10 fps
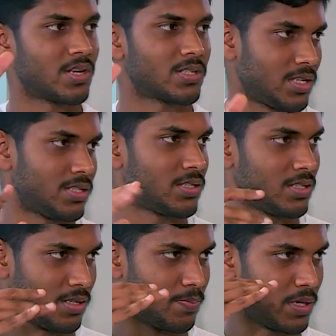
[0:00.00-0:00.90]
translations
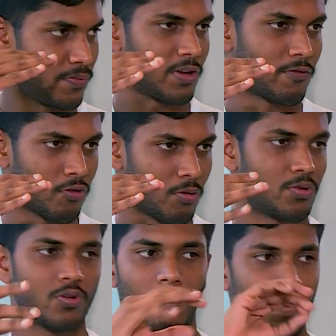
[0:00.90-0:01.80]
in the perfect
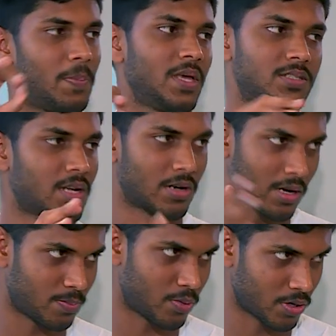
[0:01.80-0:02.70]
form to copy paste and
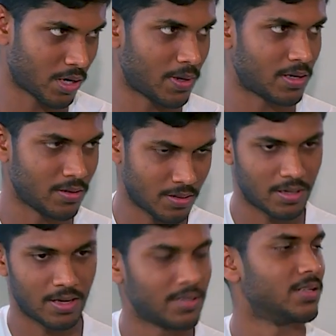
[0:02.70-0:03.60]
run the program at
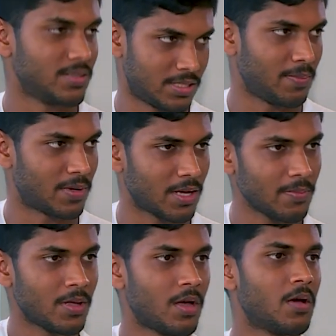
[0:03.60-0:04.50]
the same time.